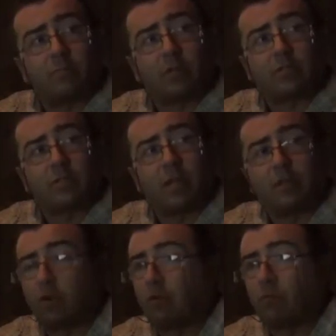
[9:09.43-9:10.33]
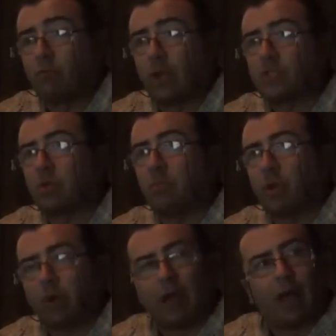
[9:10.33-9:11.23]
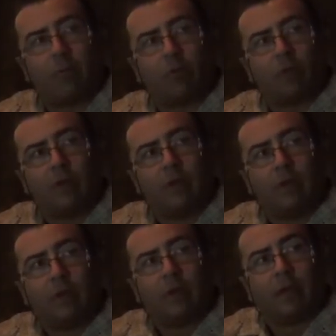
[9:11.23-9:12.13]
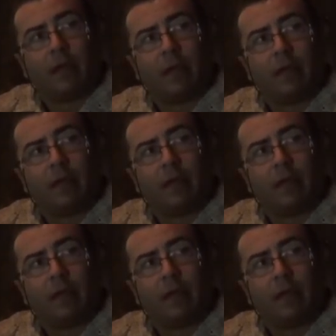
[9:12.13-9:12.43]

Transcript: because they, they're extremely reliable. Yeah. And uh,